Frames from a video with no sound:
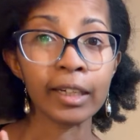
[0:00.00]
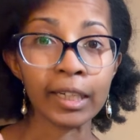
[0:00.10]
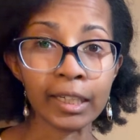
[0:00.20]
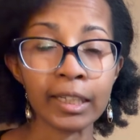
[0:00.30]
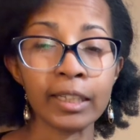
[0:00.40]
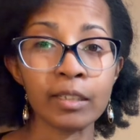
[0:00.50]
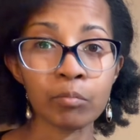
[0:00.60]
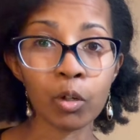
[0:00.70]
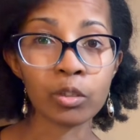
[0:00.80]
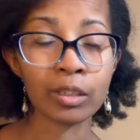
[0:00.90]
it is
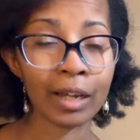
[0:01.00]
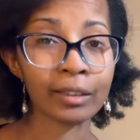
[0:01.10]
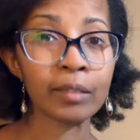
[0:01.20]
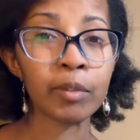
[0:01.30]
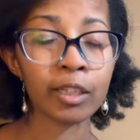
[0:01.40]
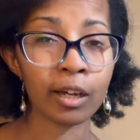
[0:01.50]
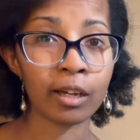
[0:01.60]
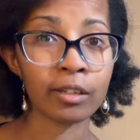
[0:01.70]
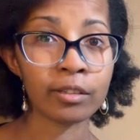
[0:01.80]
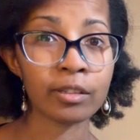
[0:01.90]
most likely
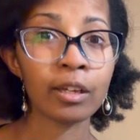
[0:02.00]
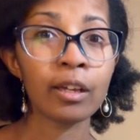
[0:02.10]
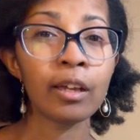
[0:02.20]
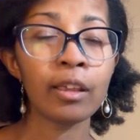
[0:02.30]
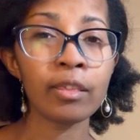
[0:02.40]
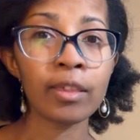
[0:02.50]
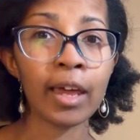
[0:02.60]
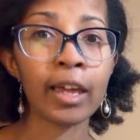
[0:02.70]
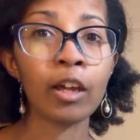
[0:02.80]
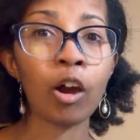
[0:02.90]
because
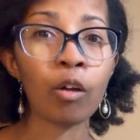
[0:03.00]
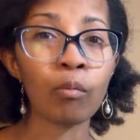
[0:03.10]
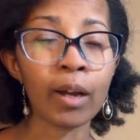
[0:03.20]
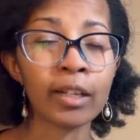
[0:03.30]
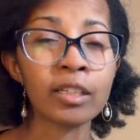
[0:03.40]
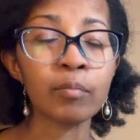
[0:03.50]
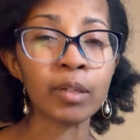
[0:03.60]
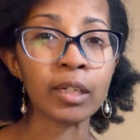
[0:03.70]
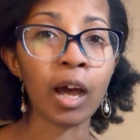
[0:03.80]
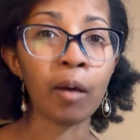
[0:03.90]
they are ready to
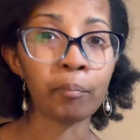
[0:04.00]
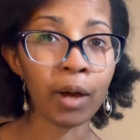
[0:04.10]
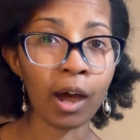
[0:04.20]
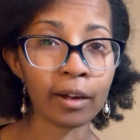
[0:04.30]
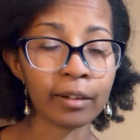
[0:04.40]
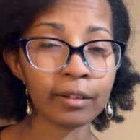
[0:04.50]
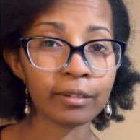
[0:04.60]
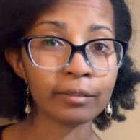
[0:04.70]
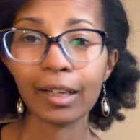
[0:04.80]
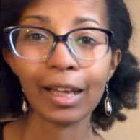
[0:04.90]
be up potted.
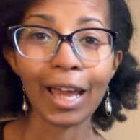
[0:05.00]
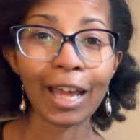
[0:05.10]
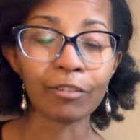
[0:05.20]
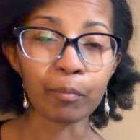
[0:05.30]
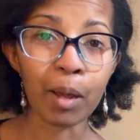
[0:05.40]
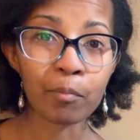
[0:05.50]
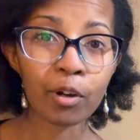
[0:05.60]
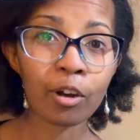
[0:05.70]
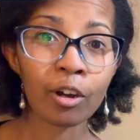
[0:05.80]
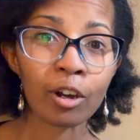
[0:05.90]
And
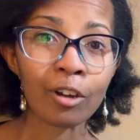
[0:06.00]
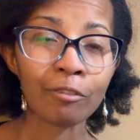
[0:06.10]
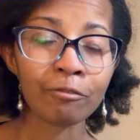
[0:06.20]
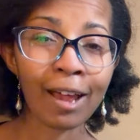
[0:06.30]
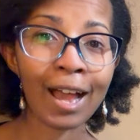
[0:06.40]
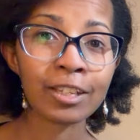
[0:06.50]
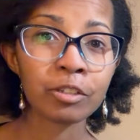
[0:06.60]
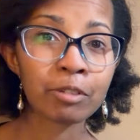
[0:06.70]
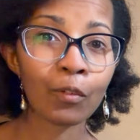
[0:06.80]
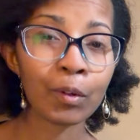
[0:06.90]
remember, fast
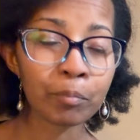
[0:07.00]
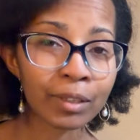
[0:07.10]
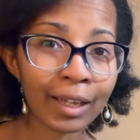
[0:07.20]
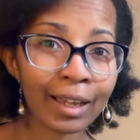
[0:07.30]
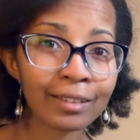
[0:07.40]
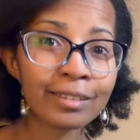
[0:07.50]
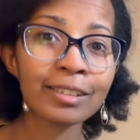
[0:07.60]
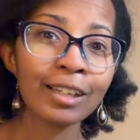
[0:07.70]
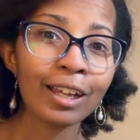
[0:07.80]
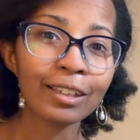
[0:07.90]
growing plants
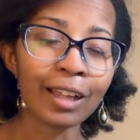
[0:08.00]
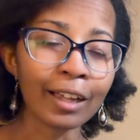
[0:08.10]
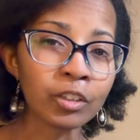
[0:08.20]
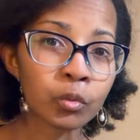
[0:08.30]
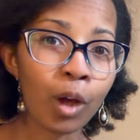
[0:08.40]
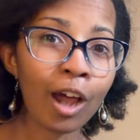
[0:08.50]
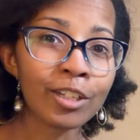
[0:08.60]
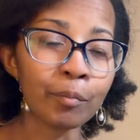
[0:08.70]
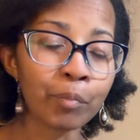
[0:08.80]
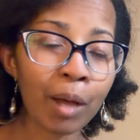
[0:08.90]
like squash
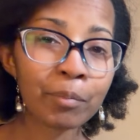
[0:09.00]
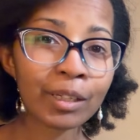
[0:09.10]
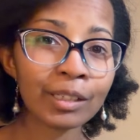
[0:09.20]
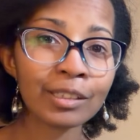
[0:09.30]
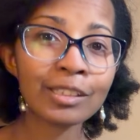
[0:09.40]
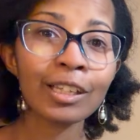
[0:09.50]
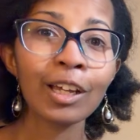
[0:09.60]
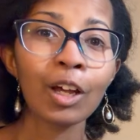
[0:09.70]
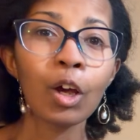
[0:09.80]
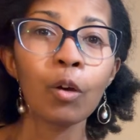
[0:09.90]
and pumpkins
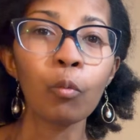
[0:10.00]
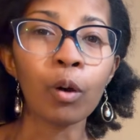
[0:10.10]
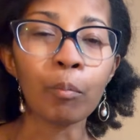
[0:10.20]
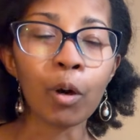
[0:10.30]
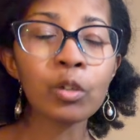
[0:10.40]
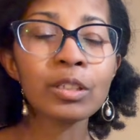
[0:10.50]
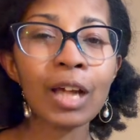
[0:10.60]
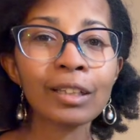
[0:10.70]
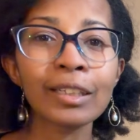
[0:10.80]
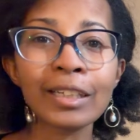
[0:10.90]
will most
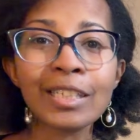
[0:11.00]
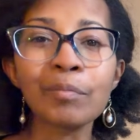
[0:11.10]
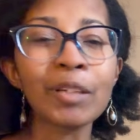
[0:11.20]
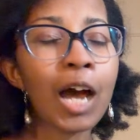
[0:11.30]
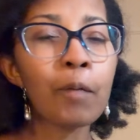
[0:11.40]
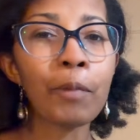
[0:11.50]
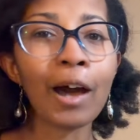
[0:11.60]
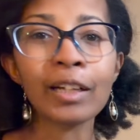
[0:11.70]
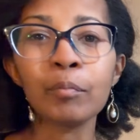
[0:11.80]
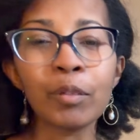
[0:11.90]
likely need to be up
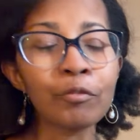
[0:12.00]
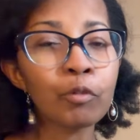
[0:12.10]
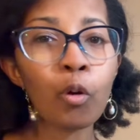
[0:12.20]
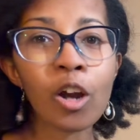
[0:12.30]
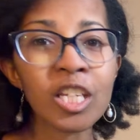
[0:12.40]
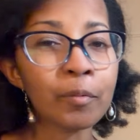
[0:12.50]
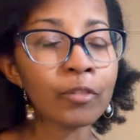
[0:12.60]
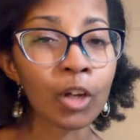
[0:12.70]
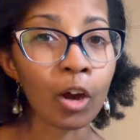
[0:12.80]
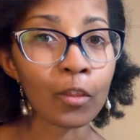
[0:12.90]
potted before some of
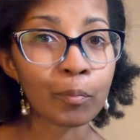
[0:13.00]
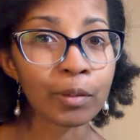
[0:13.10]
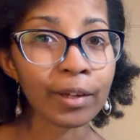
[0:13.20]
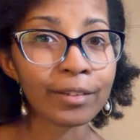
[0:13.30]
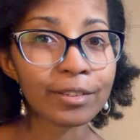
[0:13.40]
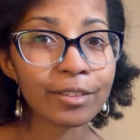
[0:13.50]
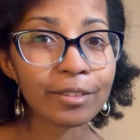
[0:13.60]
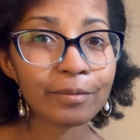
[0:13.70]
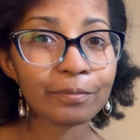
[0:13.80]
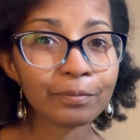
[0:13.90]
your other plants.
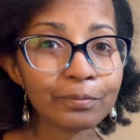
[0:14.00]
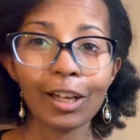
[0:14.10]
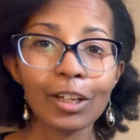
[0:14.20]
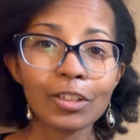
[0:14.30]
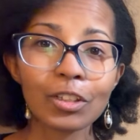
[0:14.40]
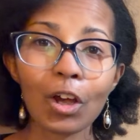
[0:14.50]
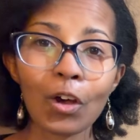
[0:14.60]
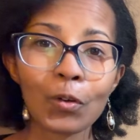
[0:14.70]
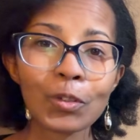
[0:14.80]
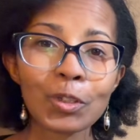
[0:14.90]
So to